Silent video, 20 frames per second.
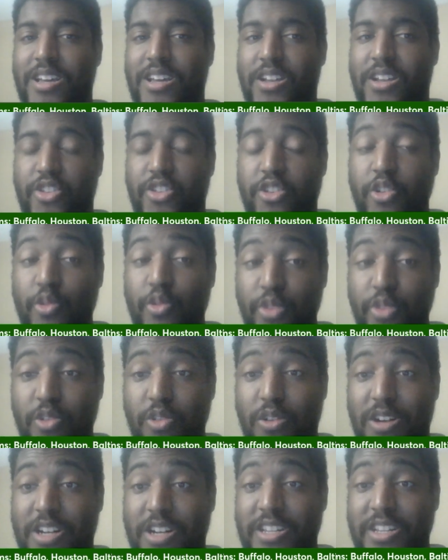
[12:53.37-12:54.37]
New
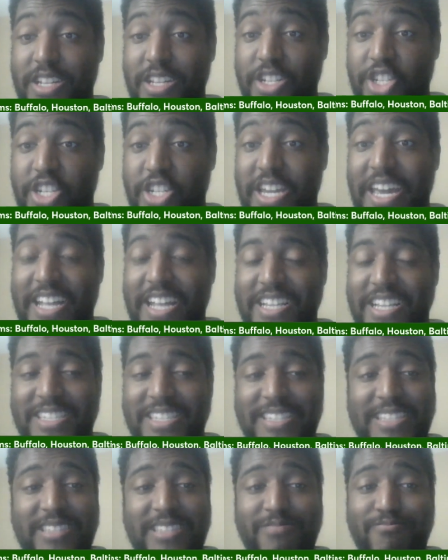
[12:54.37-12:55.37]
York, the
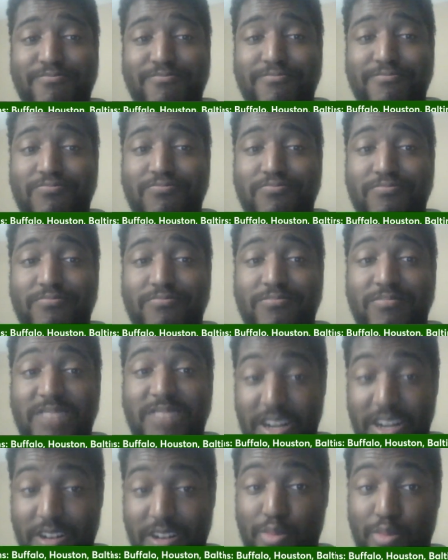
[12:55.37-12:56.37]
Jets,
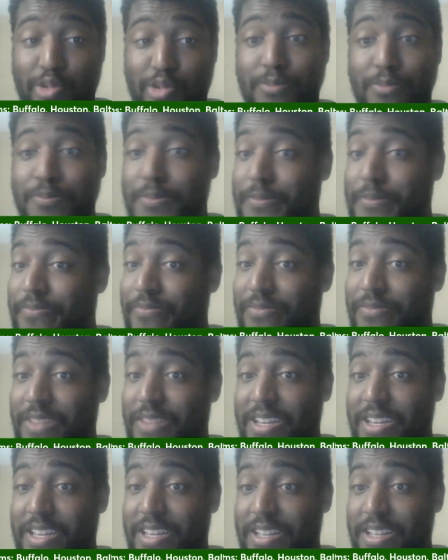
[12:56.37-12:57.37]
terrible
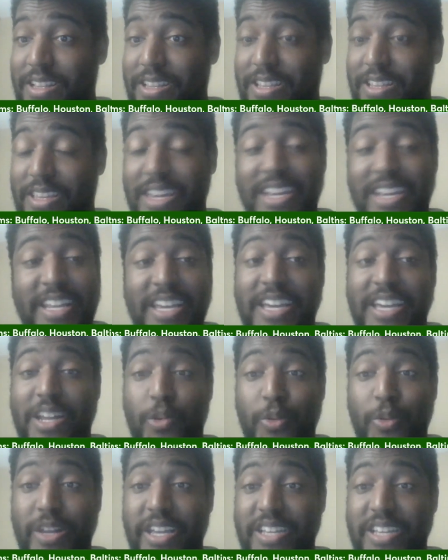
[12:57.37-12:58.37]
yeah, they got
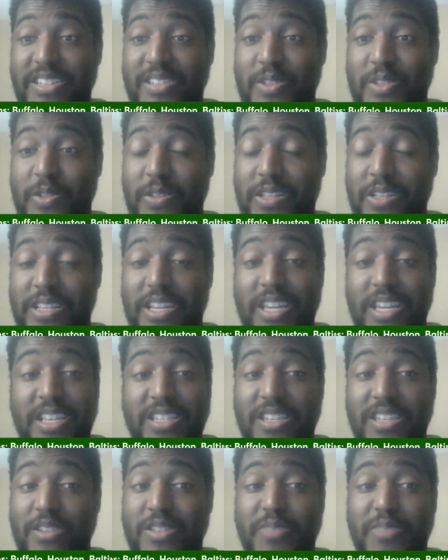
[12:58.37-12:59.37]
to win against
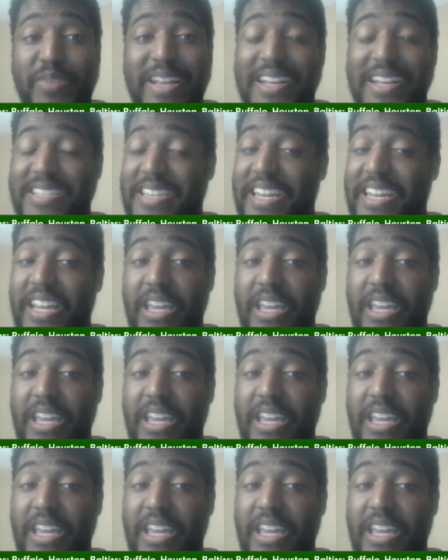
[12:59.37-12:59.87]
against Houston, but that's any